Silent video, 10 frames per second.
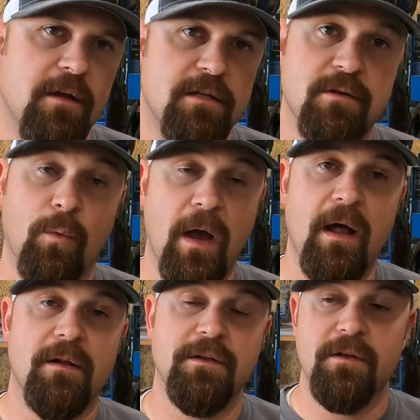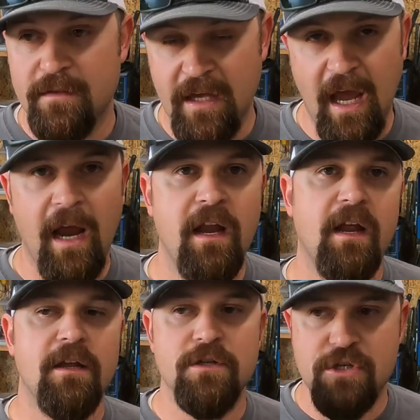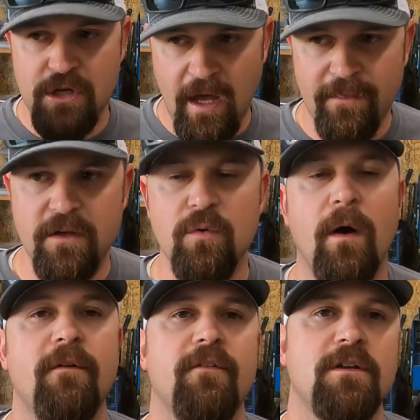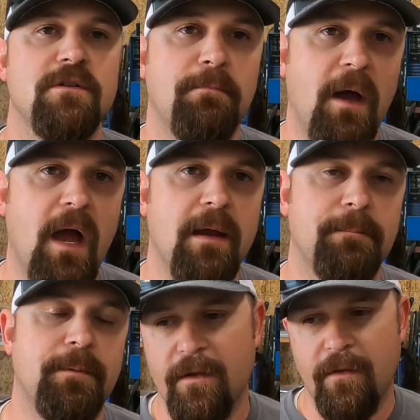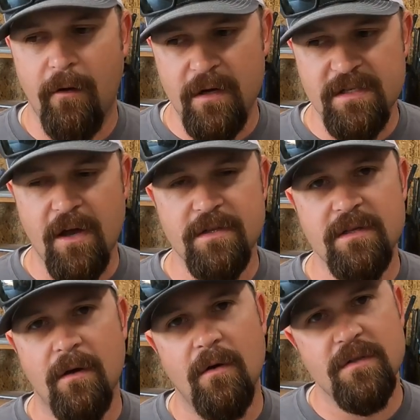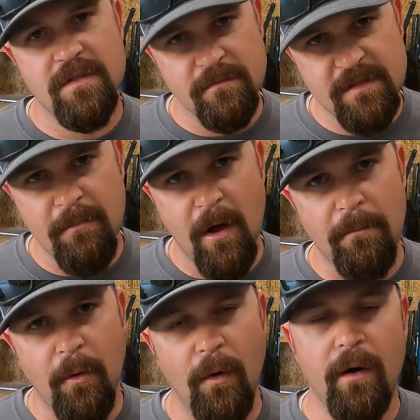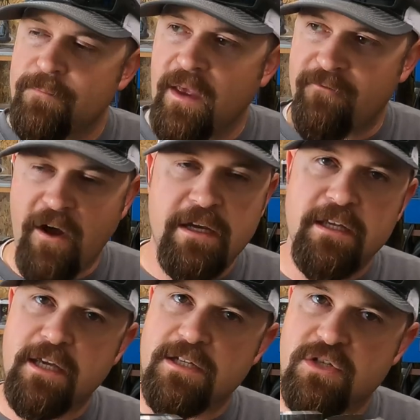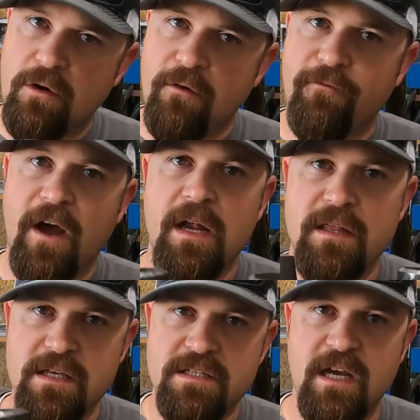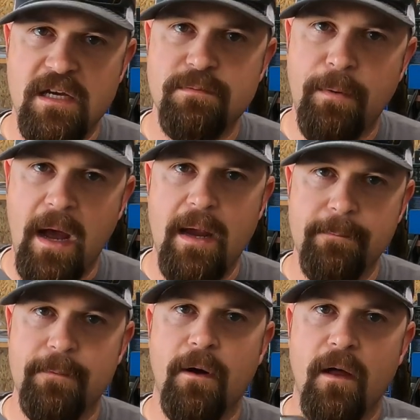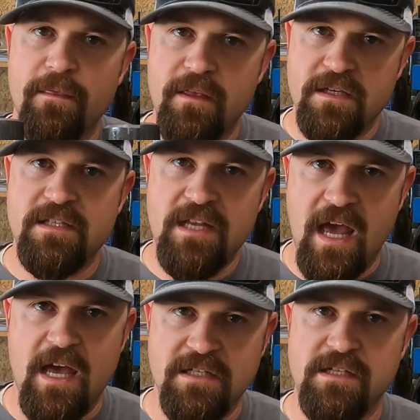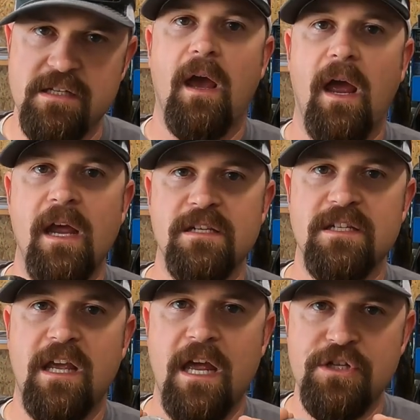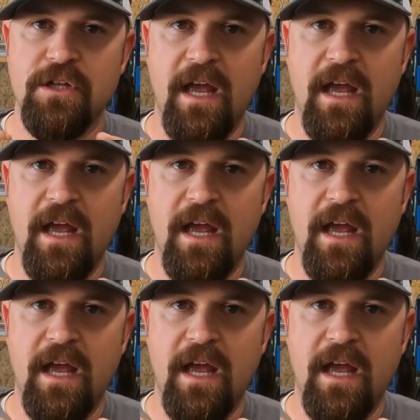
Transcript: to weld the 8-inch and the 12-inch pipe. There is also some small bore. If I can get certified in this size pipe on this test, a Schedule